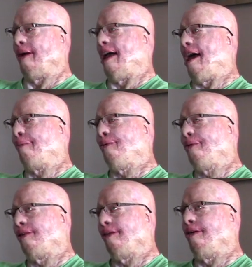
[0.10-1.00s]
I happy
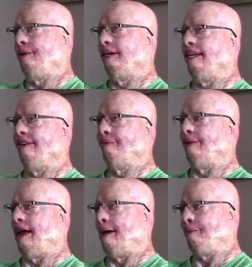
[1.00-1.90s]
with it? No, I can never
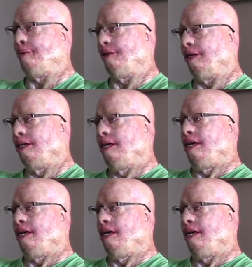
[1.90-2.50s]
be happy with it.